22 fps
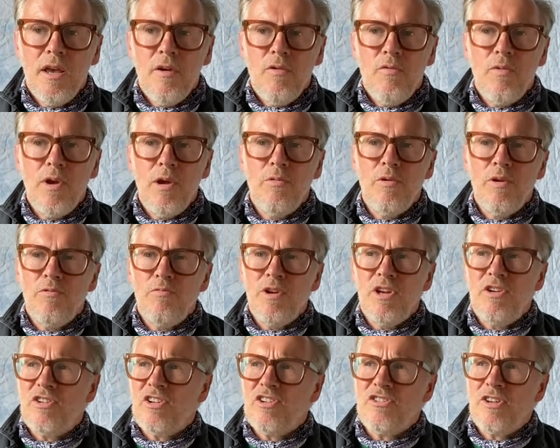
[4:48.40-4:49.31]
we
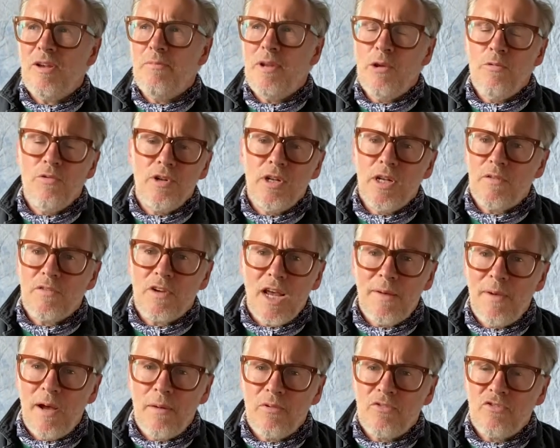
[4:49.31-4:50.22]
just simply wouldn't have
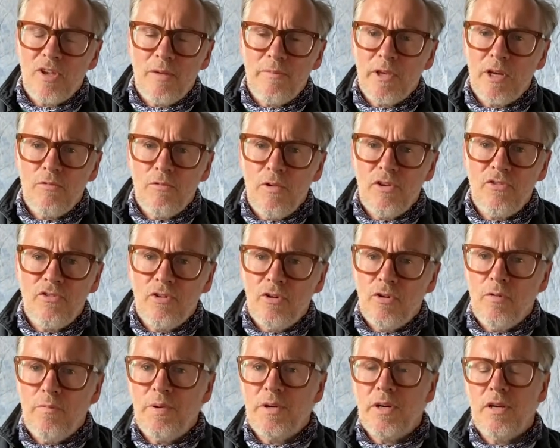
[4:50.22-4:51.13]
come up with something
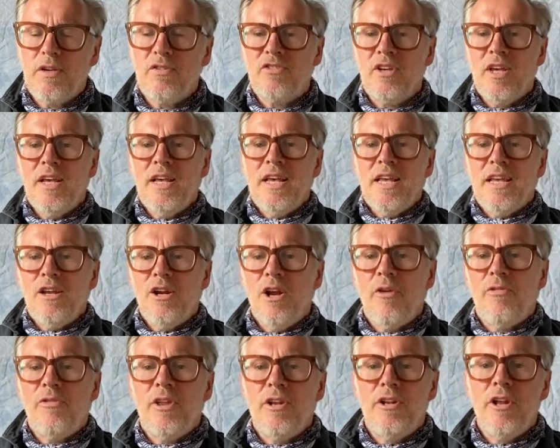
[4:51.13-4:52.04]
original. Because
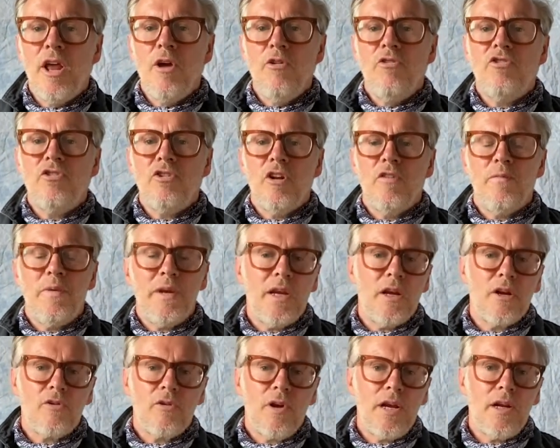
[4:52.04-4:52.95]
the notion of being
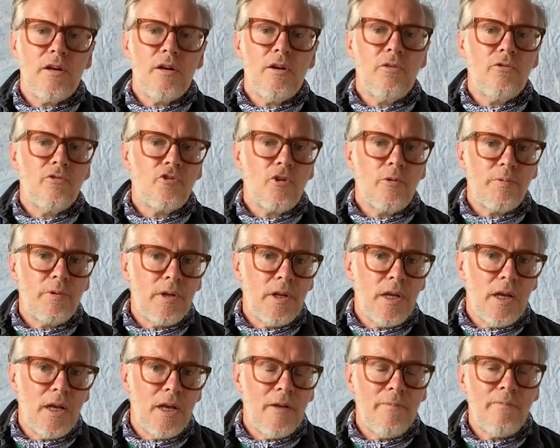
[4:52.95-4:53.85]
a great
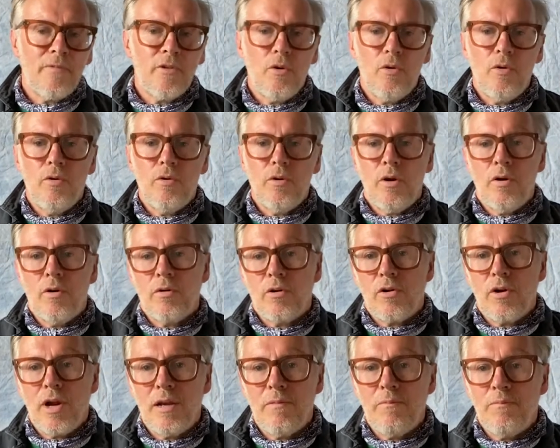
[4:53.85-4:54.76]
entrepreneur or a
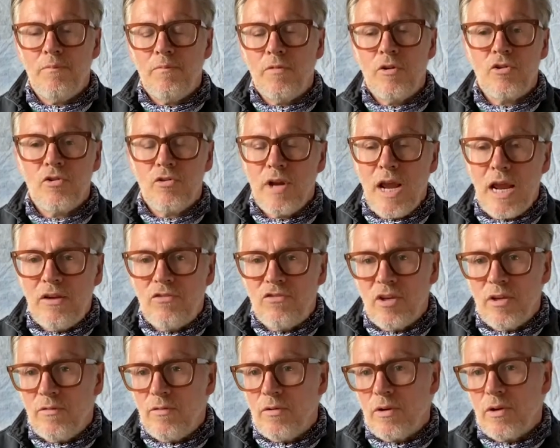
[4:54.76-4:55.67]
great
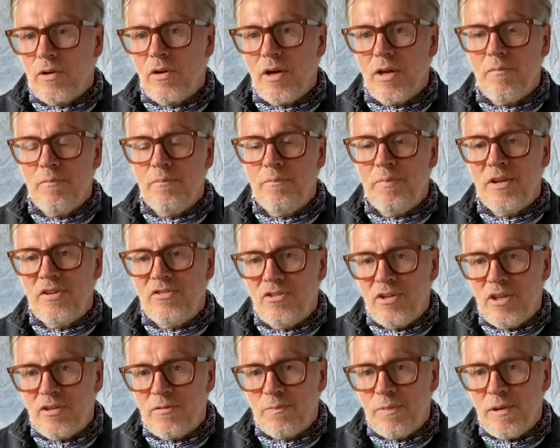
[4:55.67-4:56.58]
creative or a great
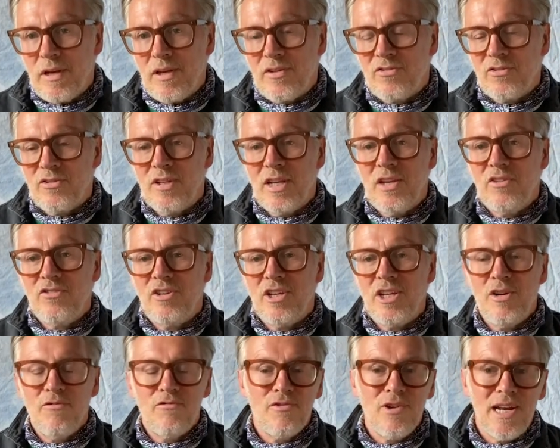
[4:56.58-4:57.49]
business person is that
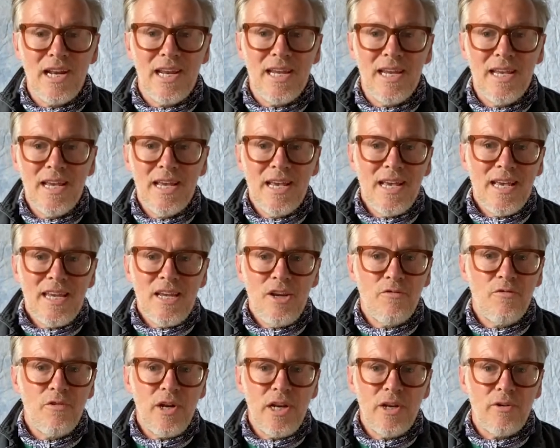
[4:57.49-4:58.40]
you've
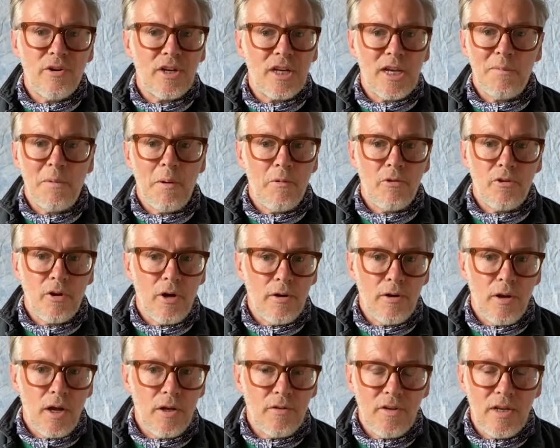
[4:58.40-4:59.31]
you've really got to come up with your
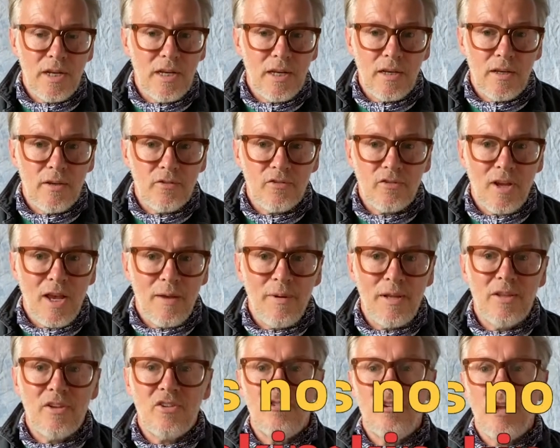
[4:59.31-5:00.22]
own ideas. I
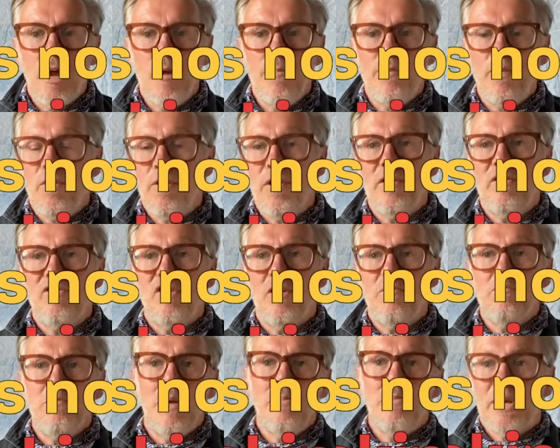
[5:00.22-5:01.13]
mean, there's no point
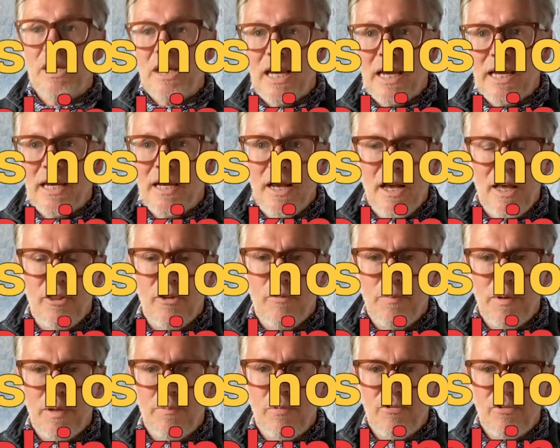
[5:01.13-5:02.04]
in mimicking other
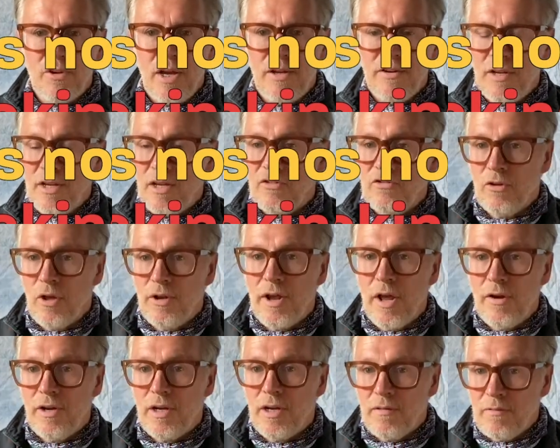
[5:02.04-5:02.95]
people's ideas, not
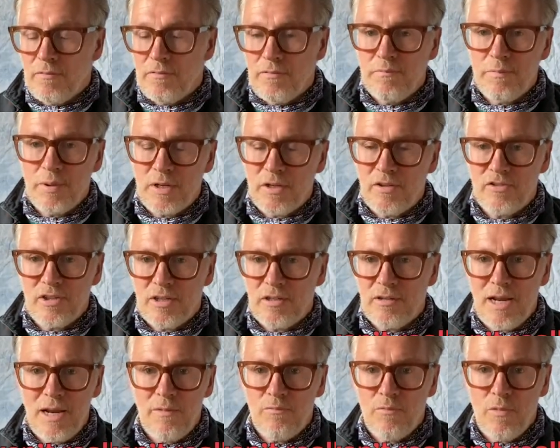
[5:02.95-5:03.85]
only because
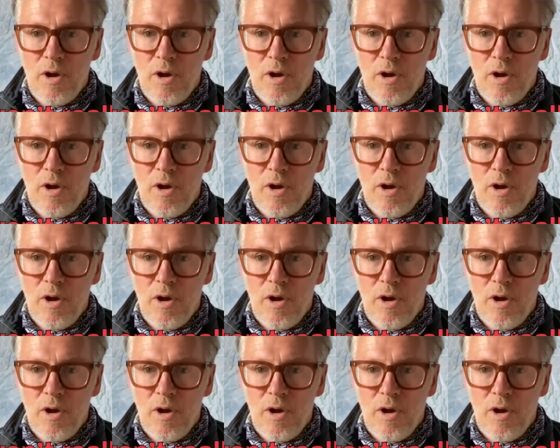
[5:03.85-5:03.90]
it